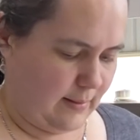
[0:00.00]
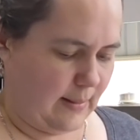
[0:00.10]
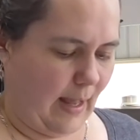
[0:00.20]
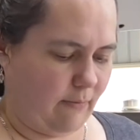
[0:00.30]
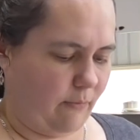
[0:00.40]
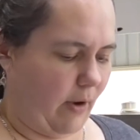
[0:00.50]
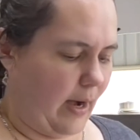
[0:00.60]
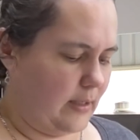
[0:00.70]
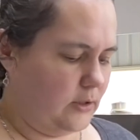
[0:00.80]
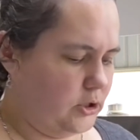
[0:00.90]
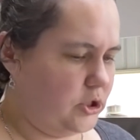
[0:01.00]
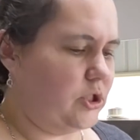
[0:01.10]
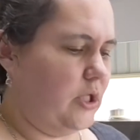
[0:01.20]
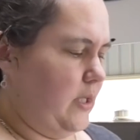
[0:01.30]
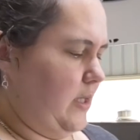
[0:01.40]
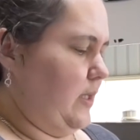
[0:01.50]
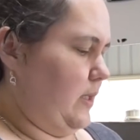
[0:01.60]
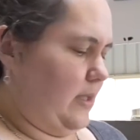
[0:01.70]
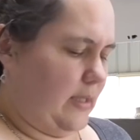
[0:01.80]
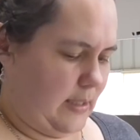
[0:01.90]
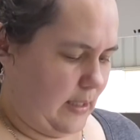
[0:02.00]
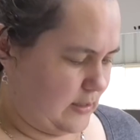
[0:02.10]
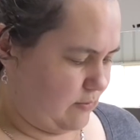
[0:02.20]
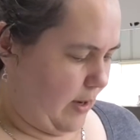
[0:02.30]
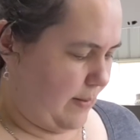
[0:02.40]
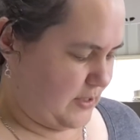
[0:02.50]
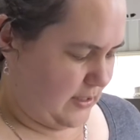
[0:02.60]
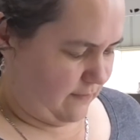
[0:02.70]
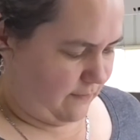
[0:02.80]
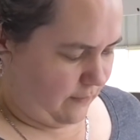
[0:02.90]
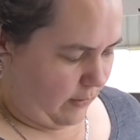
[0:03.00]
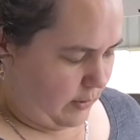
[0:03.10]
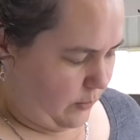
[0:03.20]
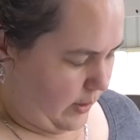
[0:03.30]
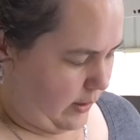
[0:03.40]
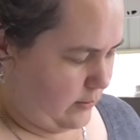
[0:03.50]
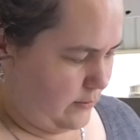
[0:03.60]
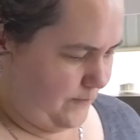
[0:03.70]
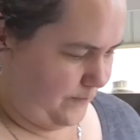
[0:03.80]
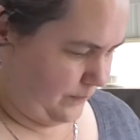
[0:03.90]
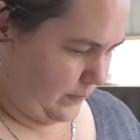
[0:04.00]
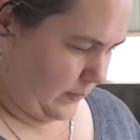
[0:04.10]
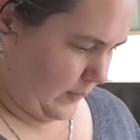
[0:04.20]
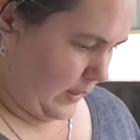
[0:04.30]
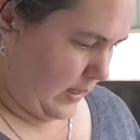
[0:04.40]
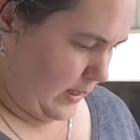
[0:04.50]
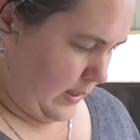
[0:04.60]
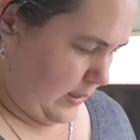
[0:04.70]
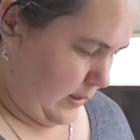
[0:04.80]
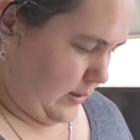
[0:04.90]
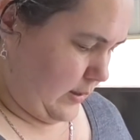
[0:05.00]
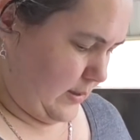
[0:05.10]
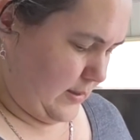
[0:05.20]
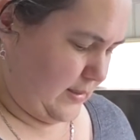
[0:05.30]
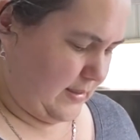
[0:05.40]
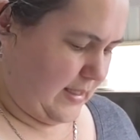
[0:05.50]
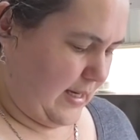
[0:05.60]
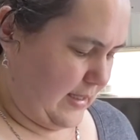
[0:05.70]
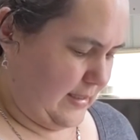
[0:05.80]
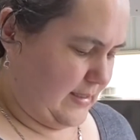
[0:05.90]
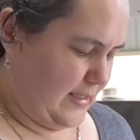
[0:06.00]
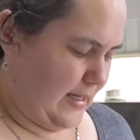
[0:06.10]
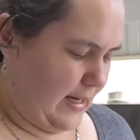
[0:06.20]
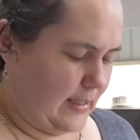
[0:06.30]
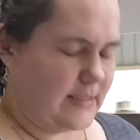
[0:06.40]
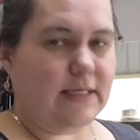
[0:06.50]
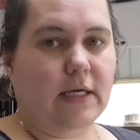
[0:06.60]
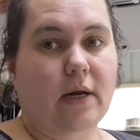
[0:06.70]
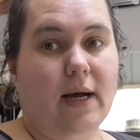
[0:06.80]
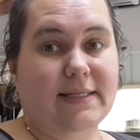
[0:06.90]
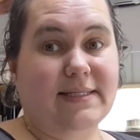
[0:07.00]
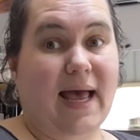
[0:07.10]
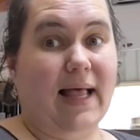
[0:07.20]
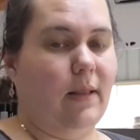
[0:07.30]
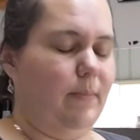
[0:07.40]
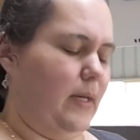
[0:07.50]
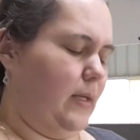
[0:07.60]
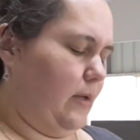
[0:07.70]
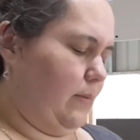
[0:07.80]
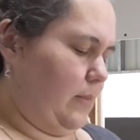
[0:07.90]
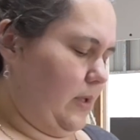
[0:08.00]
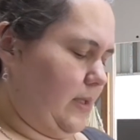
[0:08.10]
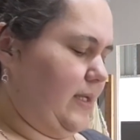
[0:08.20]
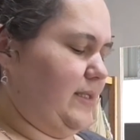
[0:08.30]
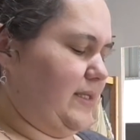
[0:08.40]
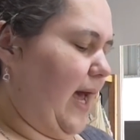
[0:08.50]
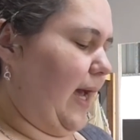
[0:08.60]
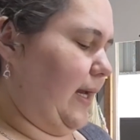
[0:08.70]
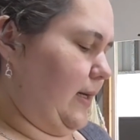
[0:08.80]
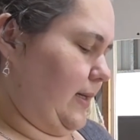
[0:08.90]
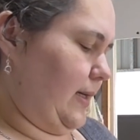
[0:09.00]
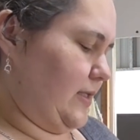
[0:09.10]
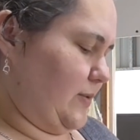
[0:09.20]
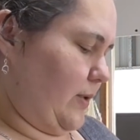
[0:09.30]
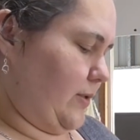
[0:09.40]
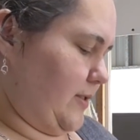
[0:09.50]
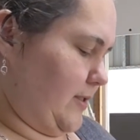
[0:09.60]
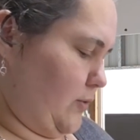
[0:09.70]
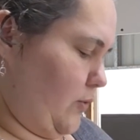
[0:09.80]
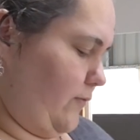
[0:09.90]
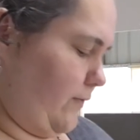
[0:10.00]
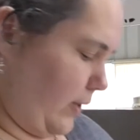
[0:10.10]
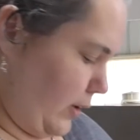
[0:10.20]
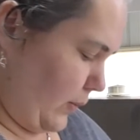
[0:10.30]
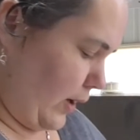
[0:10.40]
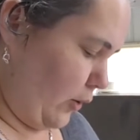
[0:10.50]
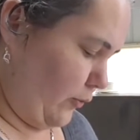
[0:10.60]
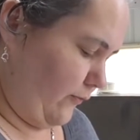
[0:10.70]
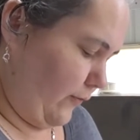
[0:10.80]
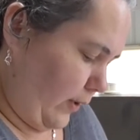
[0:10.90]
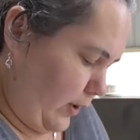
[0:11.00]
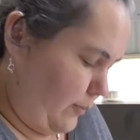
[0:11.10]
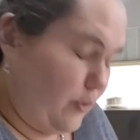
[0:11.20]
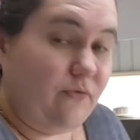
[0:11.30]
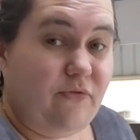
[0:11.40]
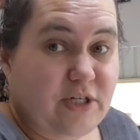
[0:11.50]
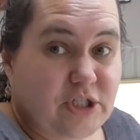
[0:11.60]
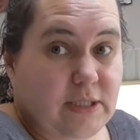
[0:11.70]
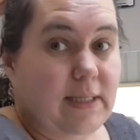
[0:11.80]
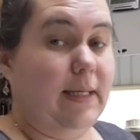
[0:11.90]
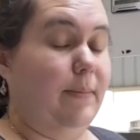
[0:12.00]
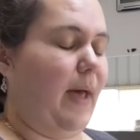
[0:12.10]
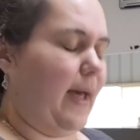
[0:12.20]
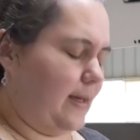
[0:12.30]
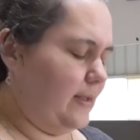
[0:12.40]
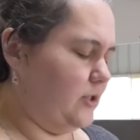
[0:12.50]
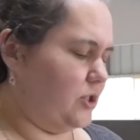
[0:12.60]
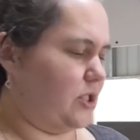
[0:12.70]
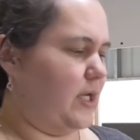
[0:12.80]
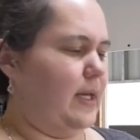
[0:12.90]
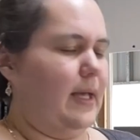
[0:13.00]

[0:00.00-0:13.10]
that range. He has wrapped it very well. Let's get into here, and it's in a nice aluminium container as well, so it's all very well, very professionally packaged.